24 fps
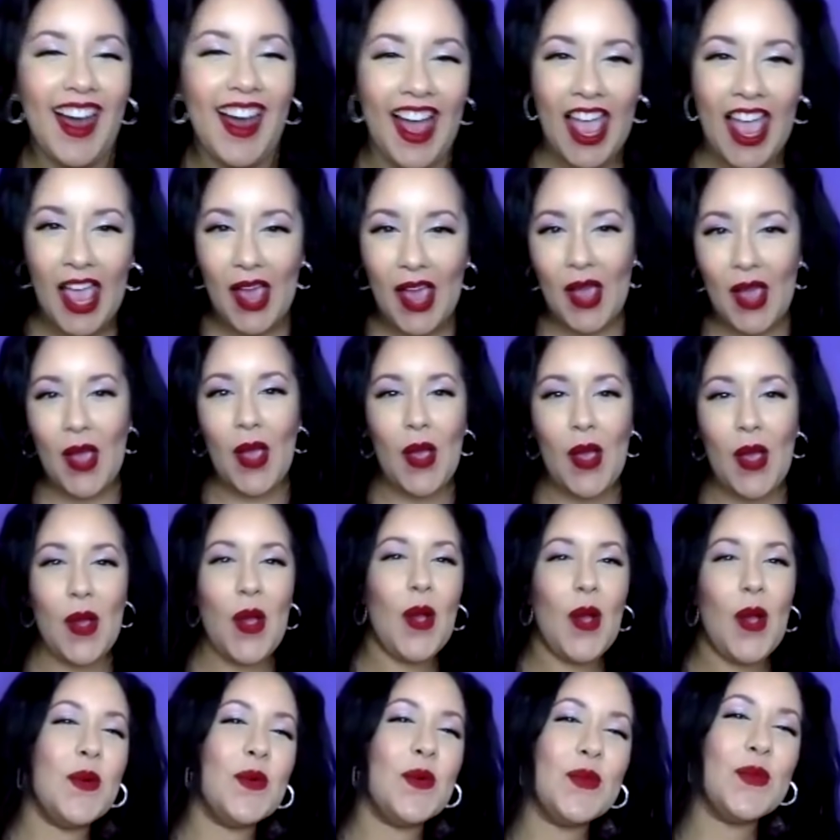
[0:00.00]
Oh, you
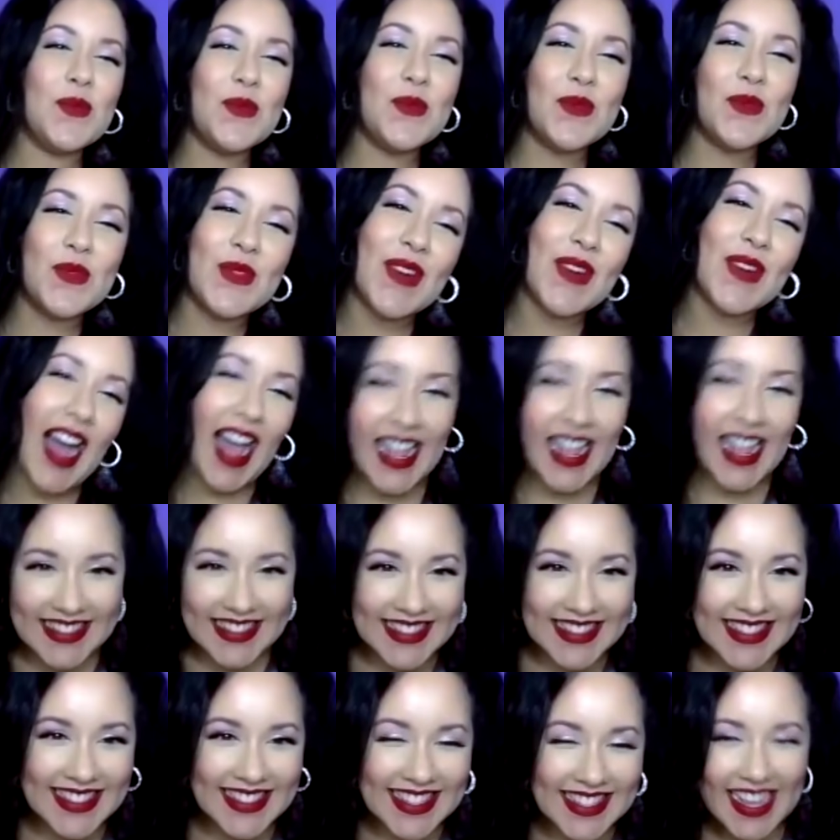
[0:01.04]
cussed!
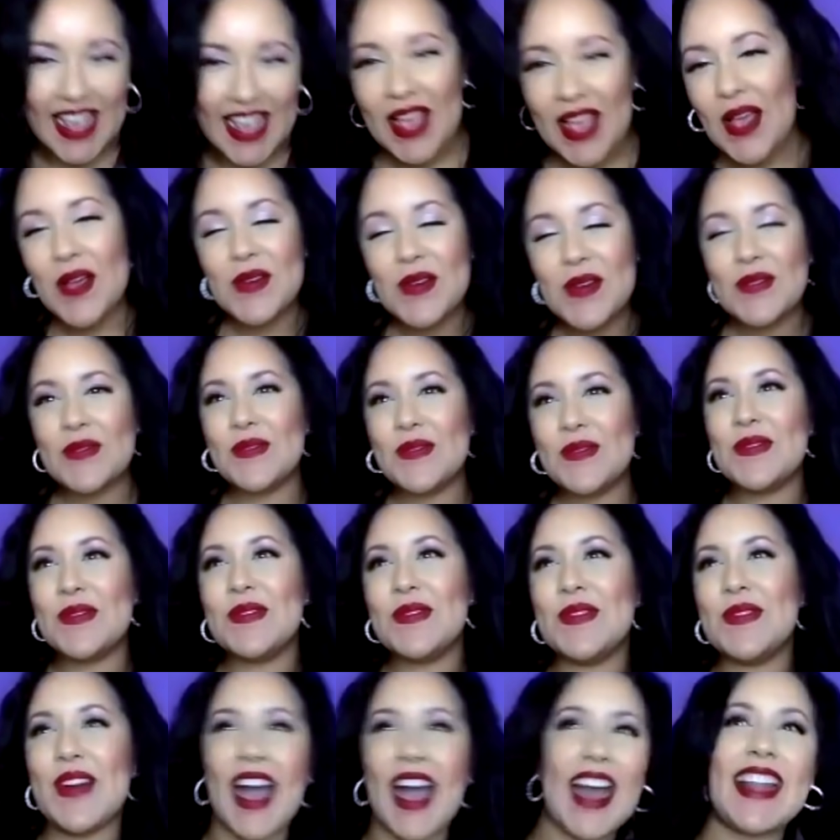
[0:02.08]

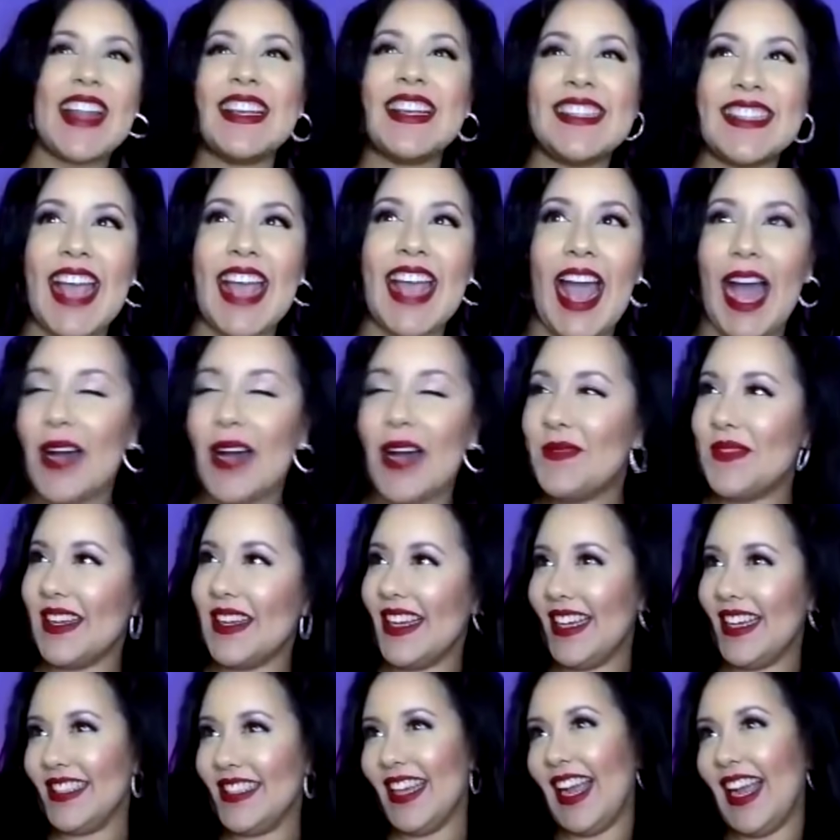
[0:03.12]
What is
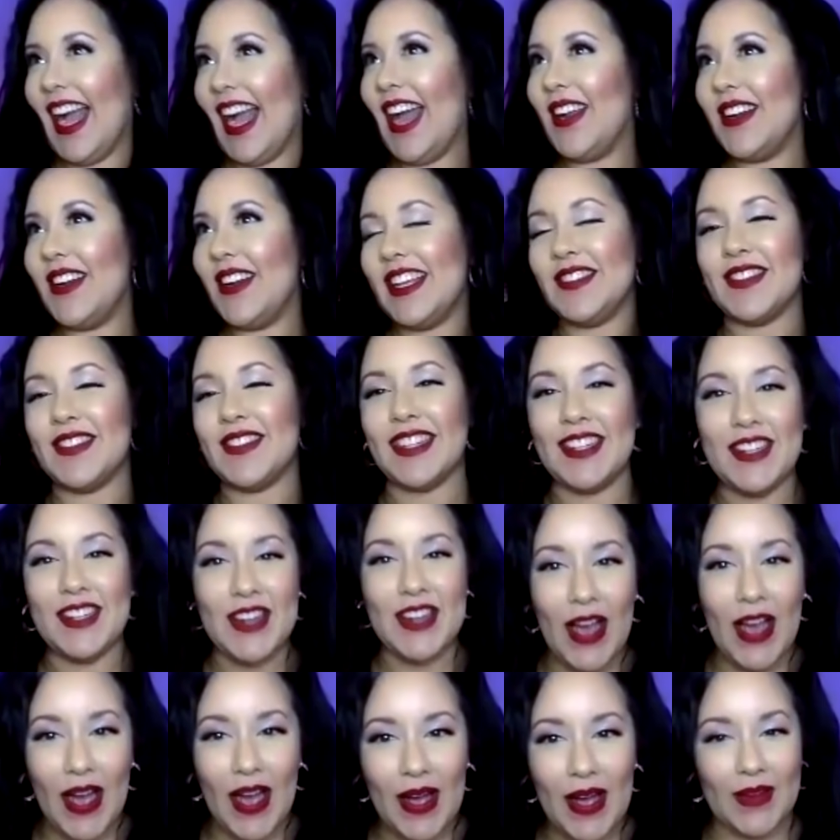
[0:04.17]
happening? Like, I don't even
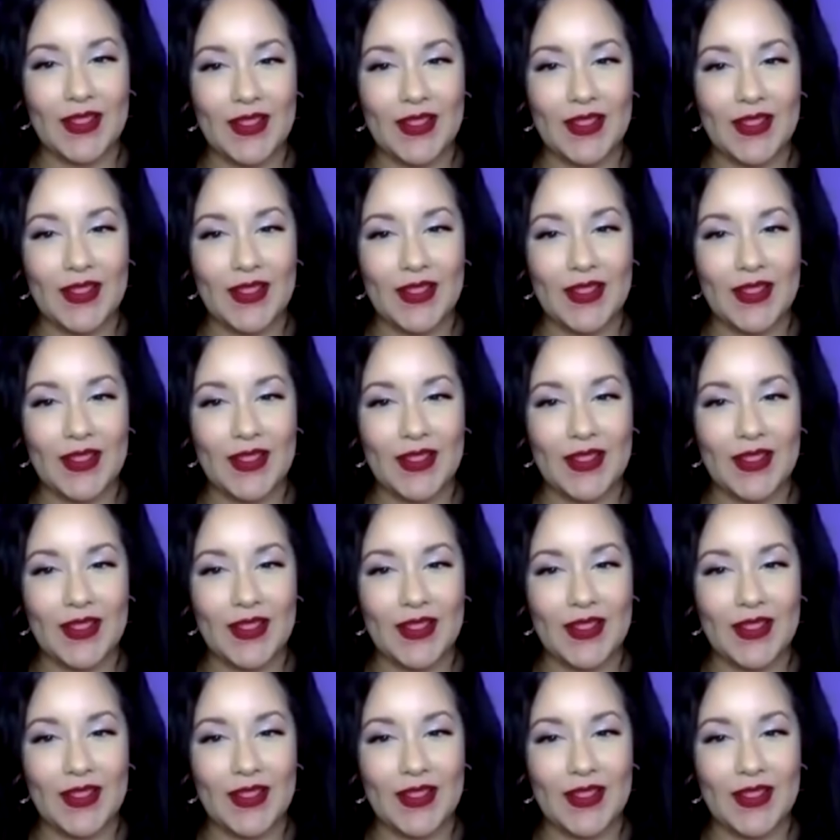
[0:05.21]
know.